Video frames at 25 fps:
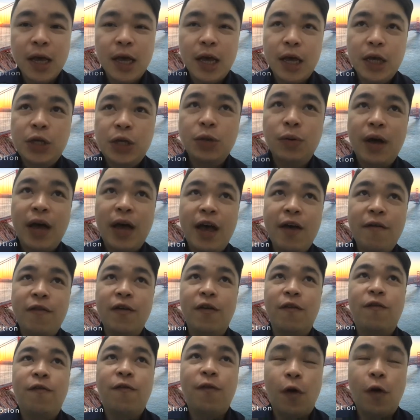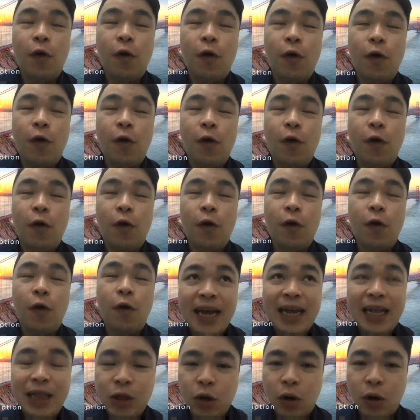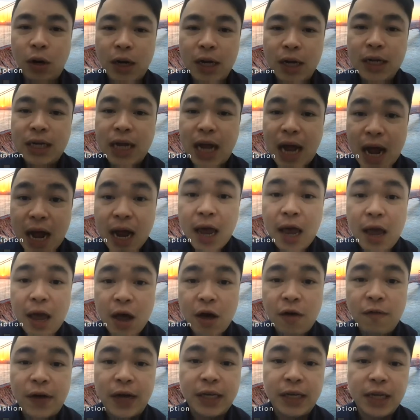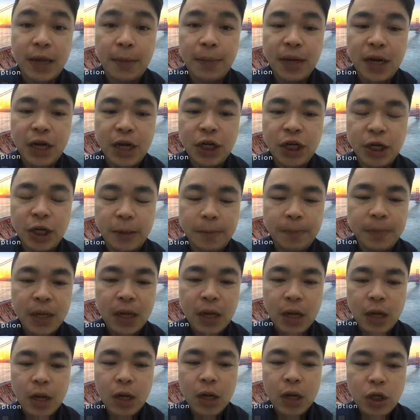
is to have a $49 eye health examination.